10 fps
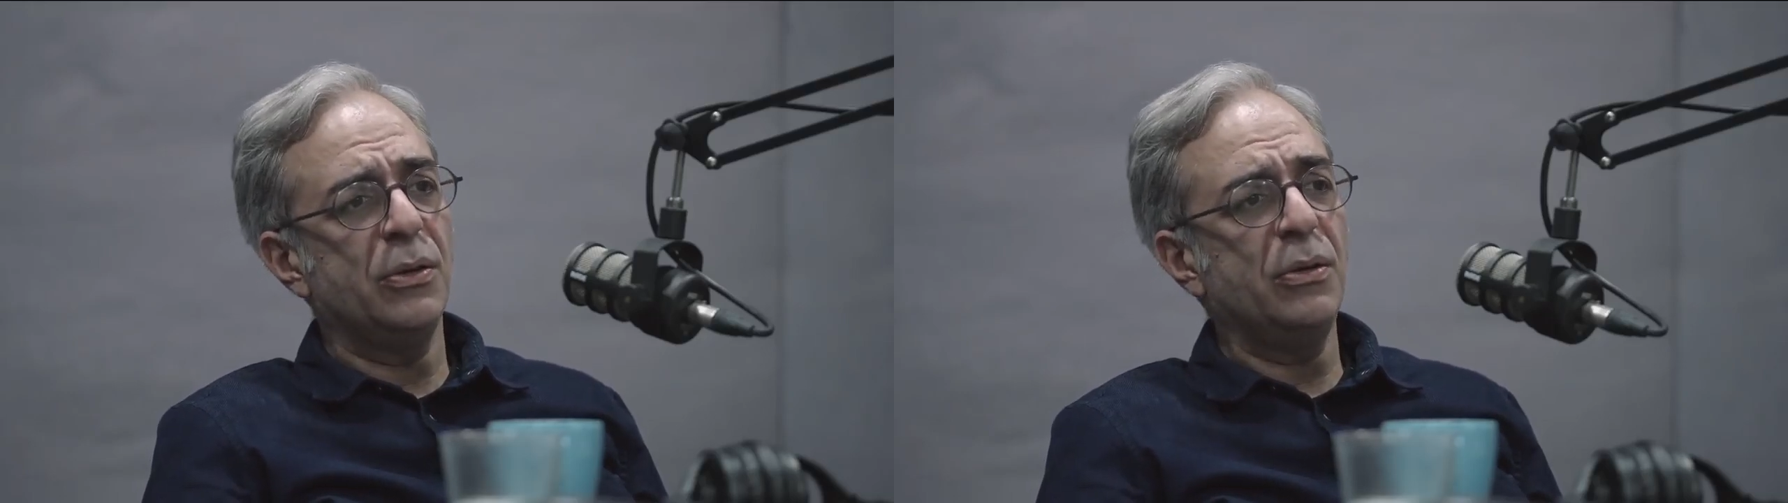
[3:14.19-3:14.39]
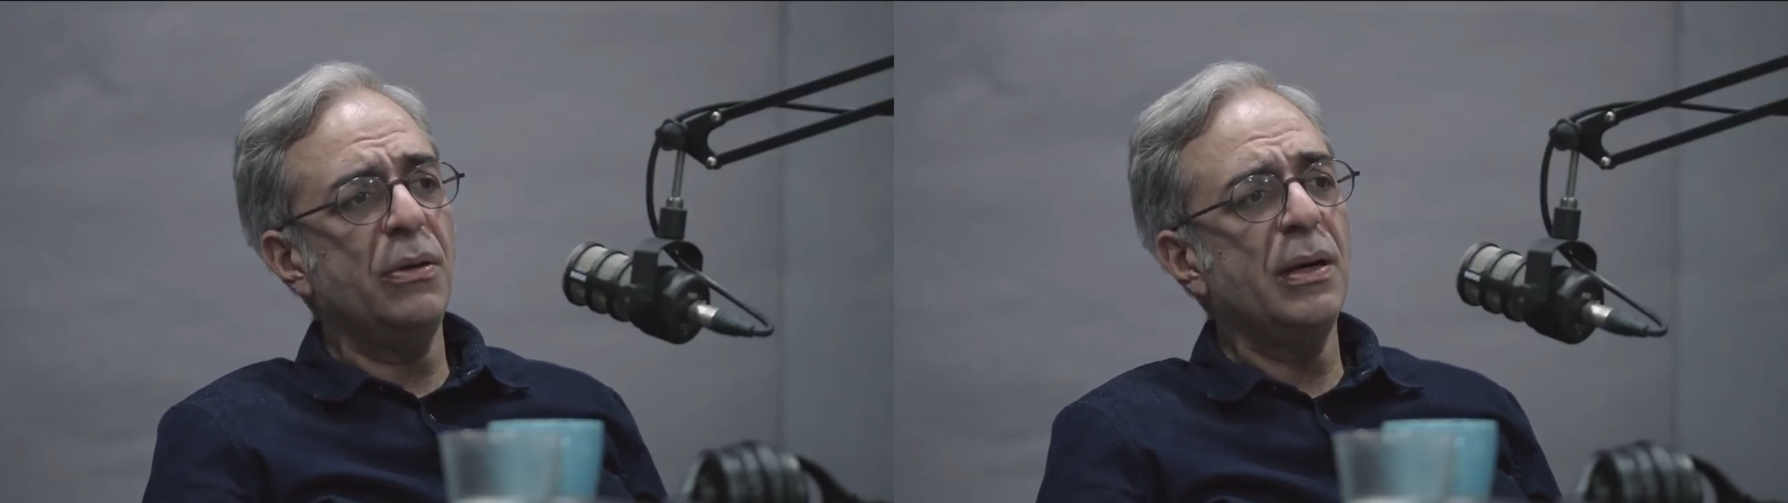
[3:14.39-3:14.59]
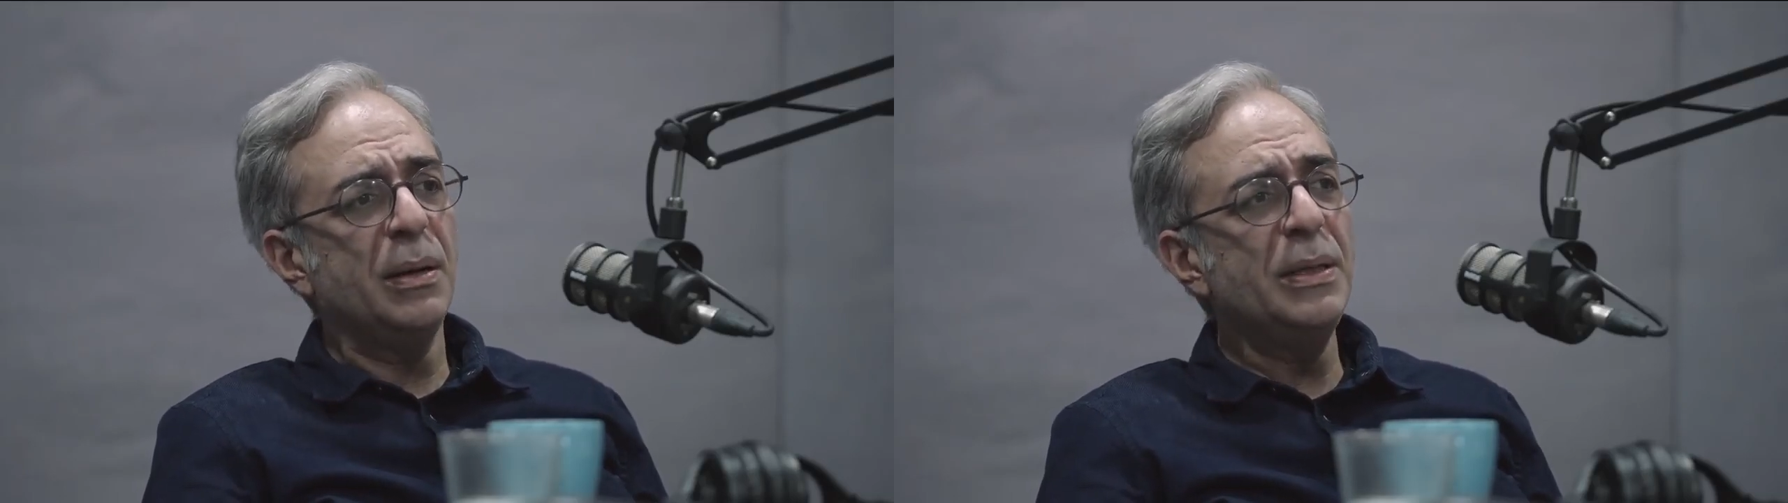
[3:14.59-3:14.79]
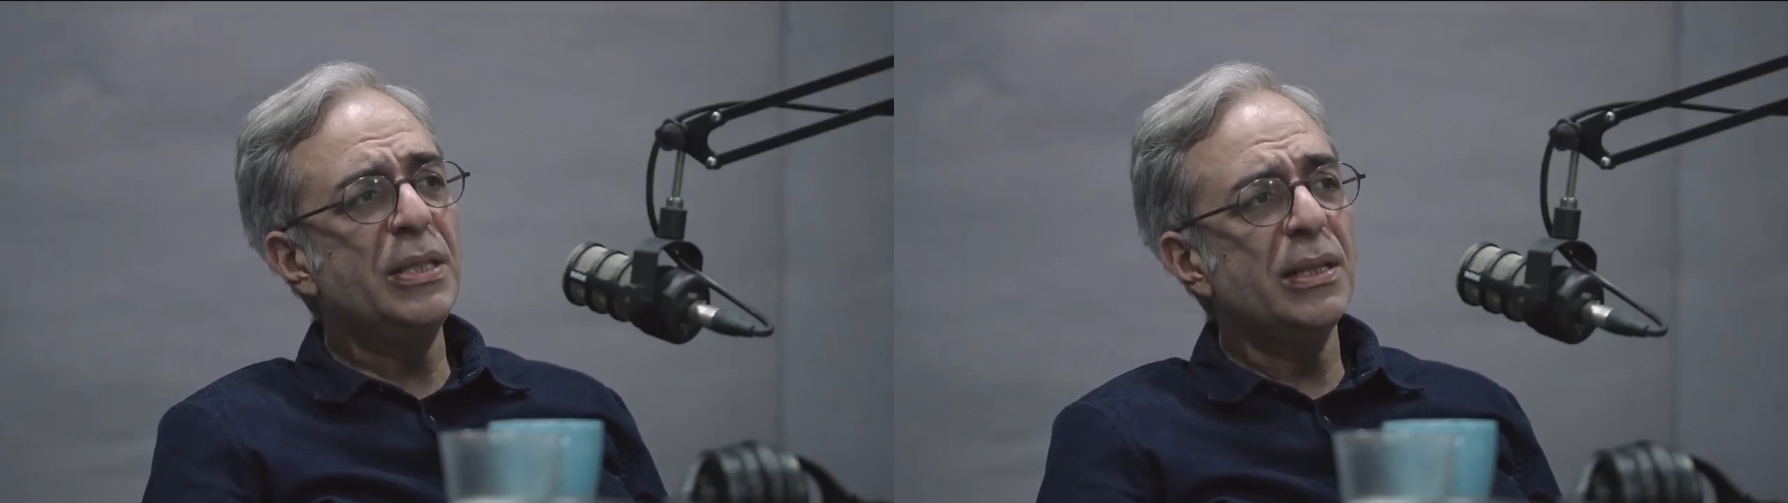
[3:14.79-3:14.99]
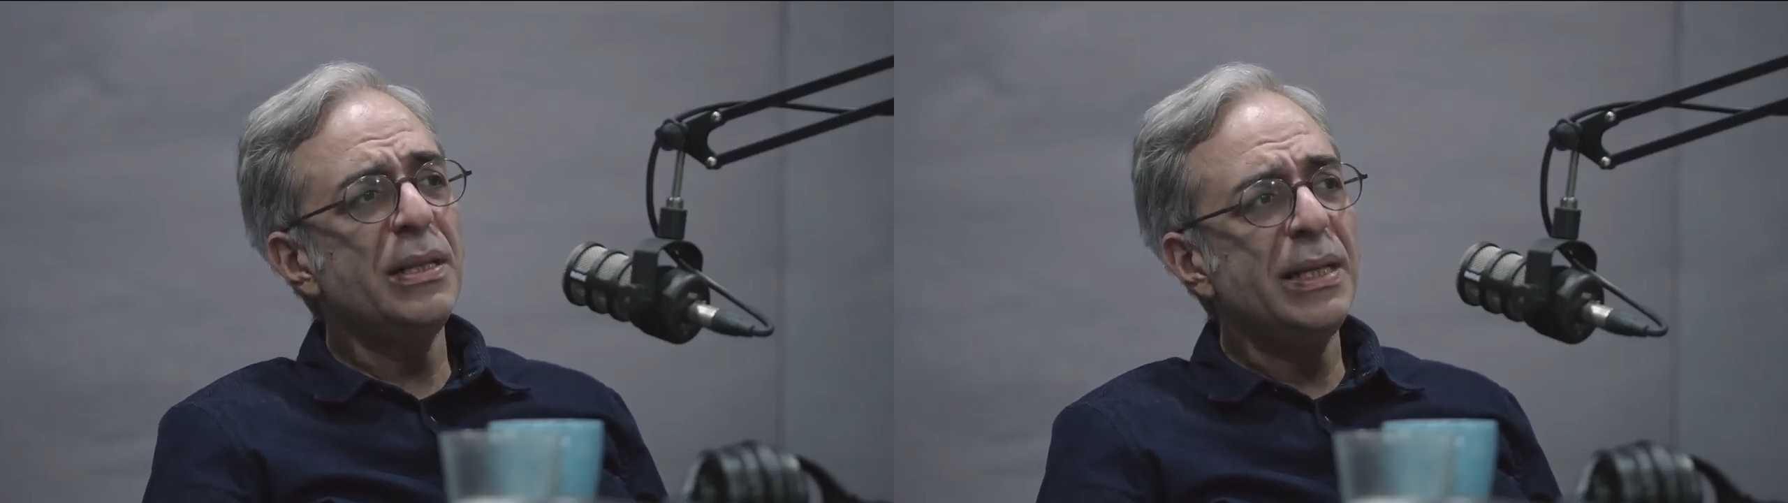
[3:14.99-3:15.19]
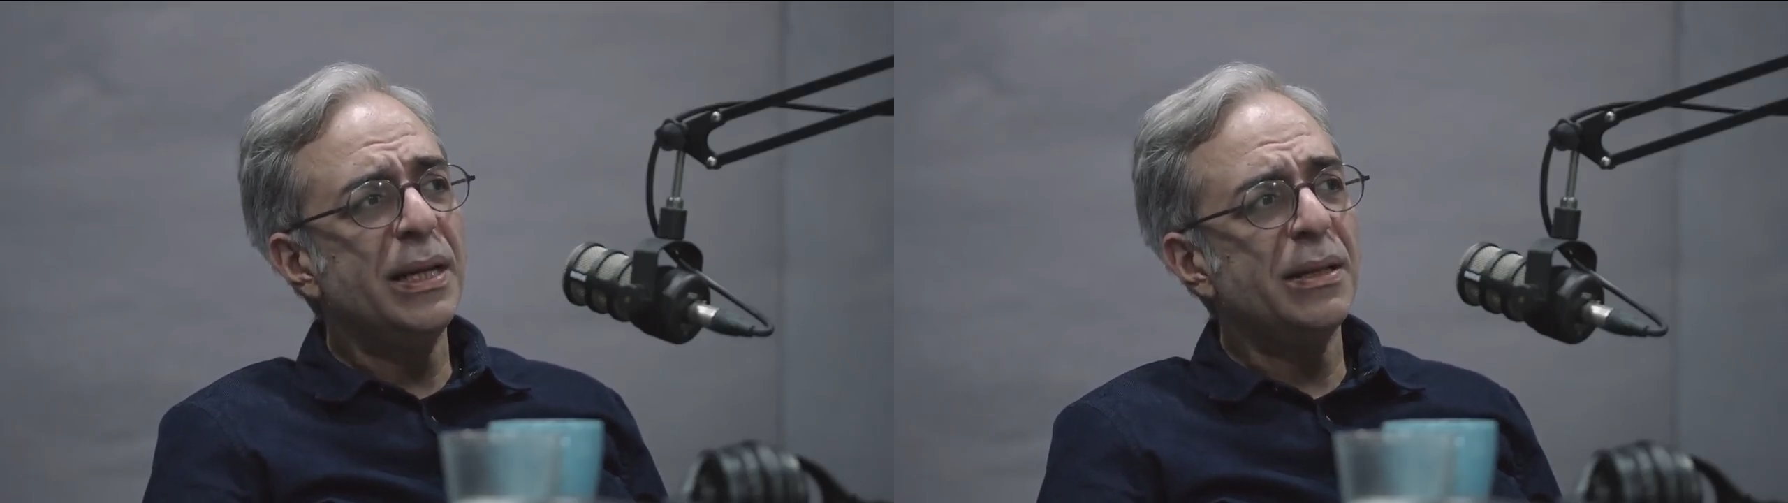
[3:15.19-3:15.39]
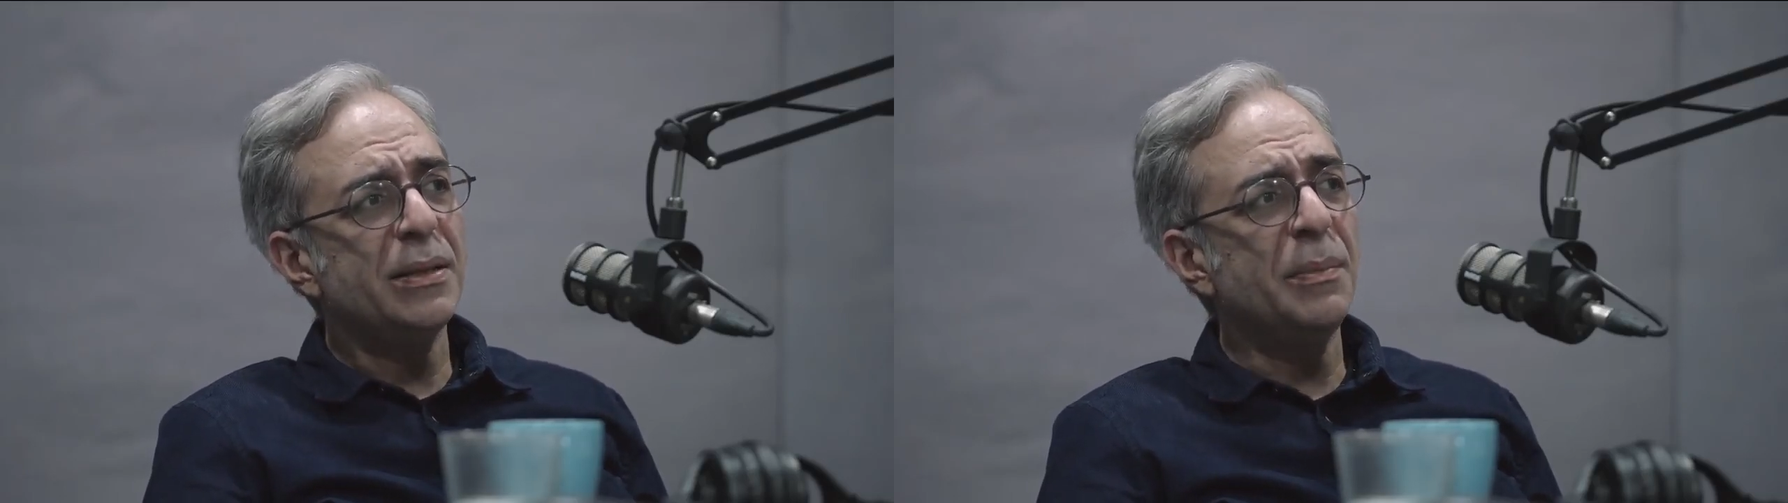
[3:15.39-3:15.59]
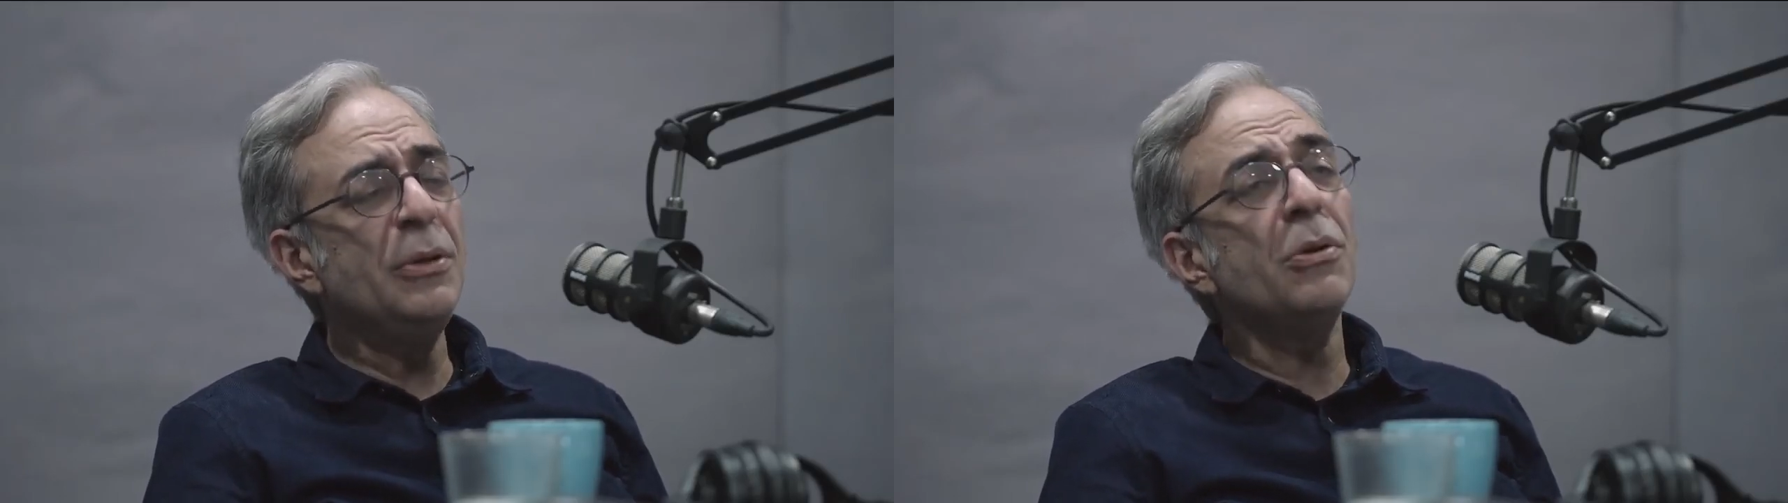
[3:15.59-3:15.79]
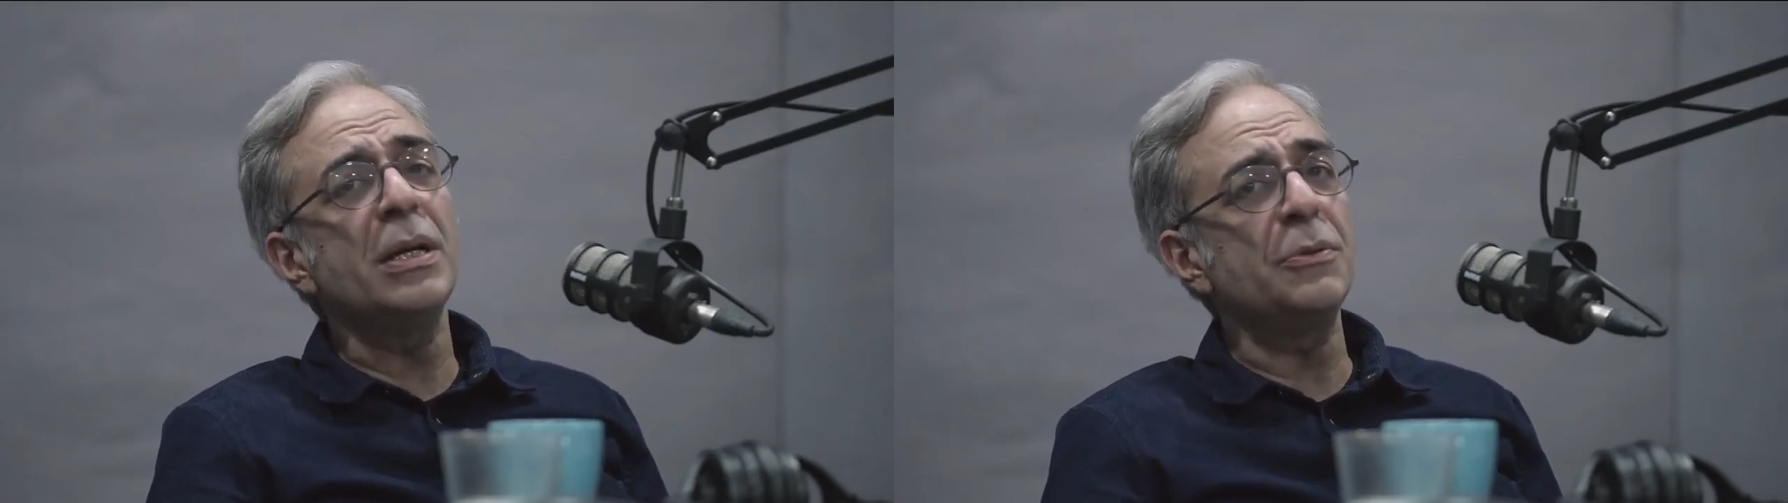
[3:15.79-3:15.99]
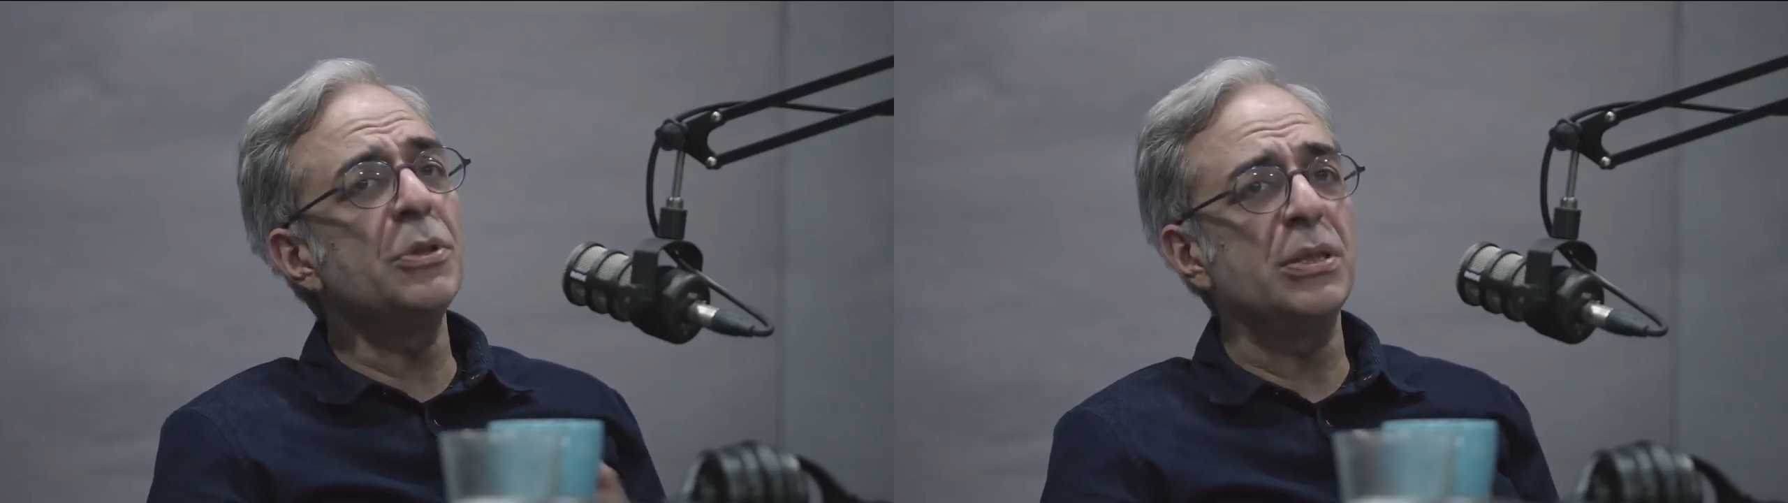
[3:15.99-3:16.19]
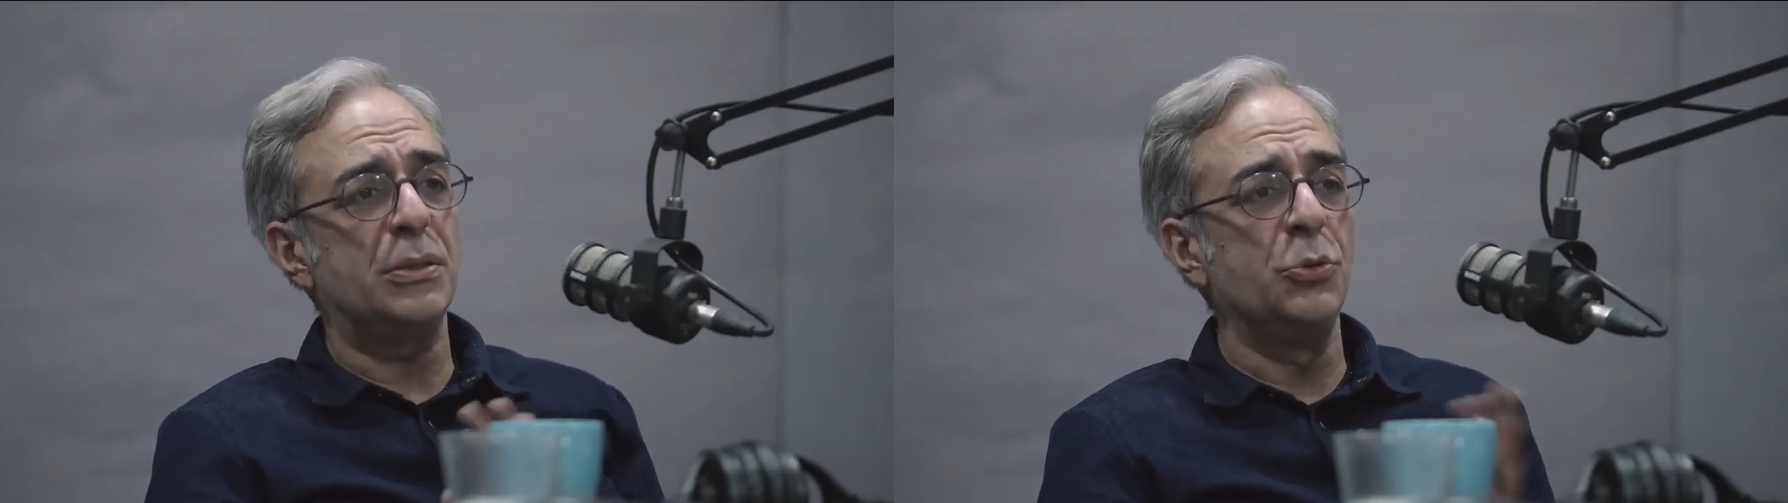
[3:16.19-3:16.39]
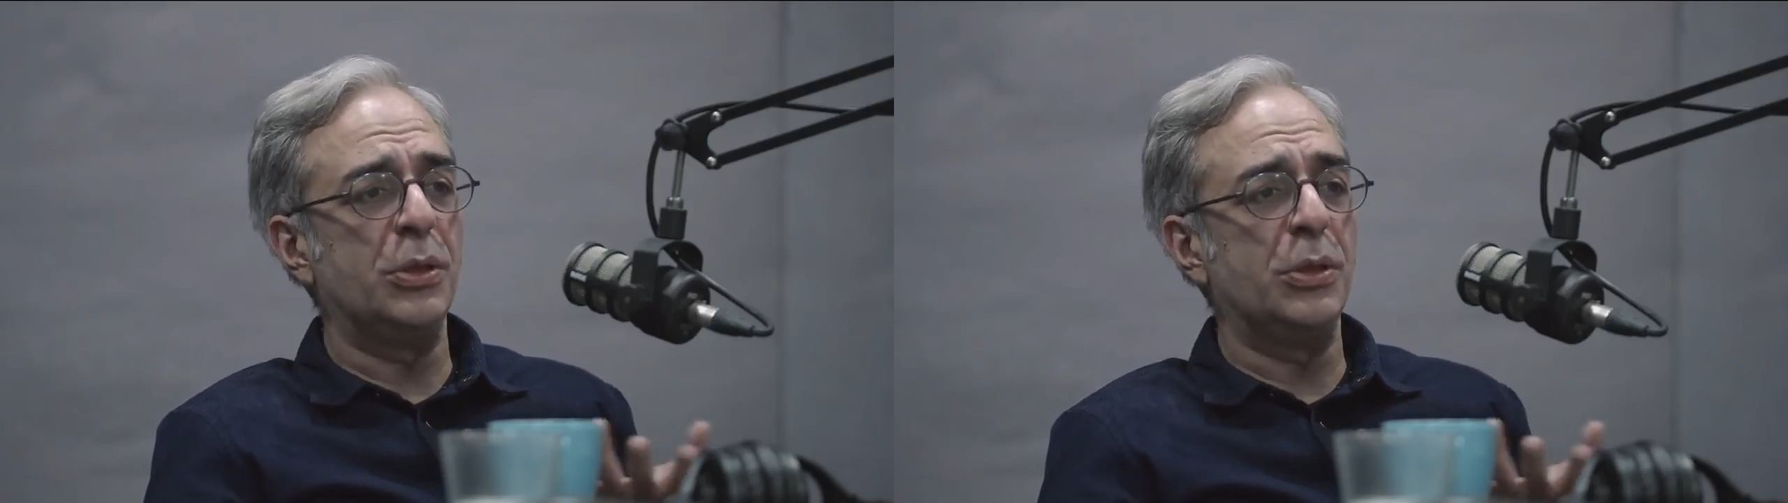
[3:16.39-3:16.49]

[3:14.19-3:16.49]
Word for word: You know, and I mean, certainly, yeah. I mean, look, it was...